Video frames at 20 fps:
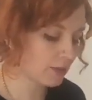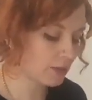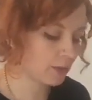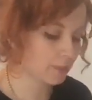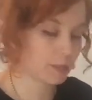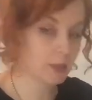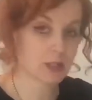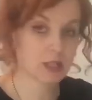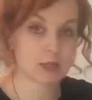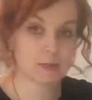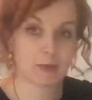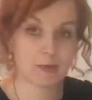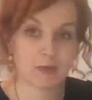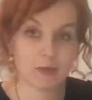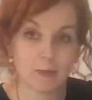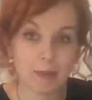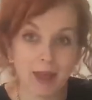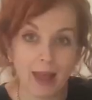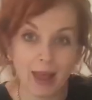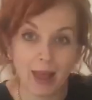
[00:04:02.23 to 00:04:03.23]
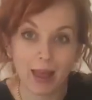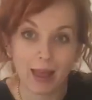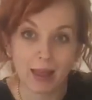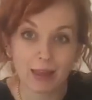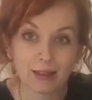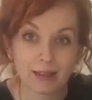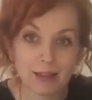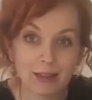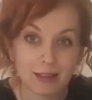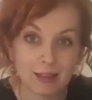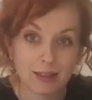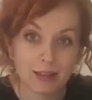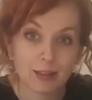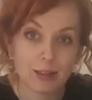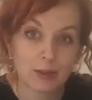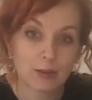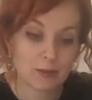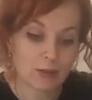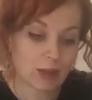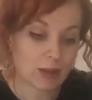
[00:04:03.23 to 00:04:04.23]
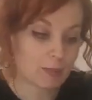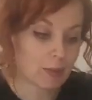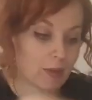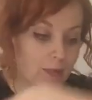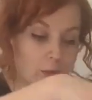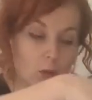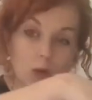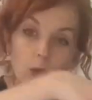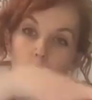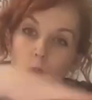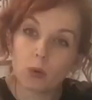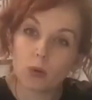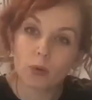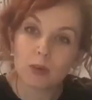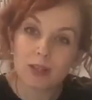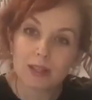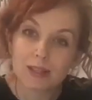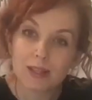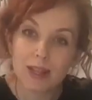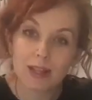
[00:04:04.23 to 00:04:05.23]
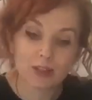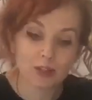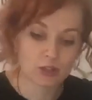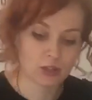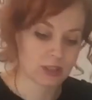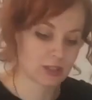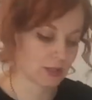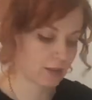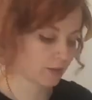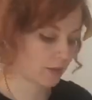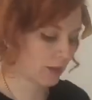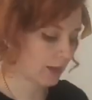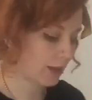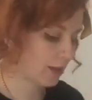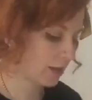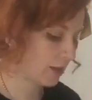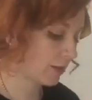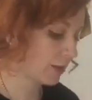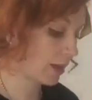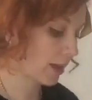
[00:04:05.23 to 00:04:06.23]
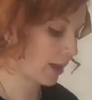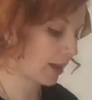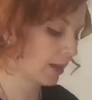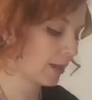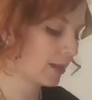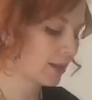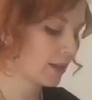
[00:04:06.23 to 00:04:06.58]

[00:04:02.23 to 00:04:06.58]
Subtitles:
the bottom of the pan. Right, but I've got all this extra stuff here, okay?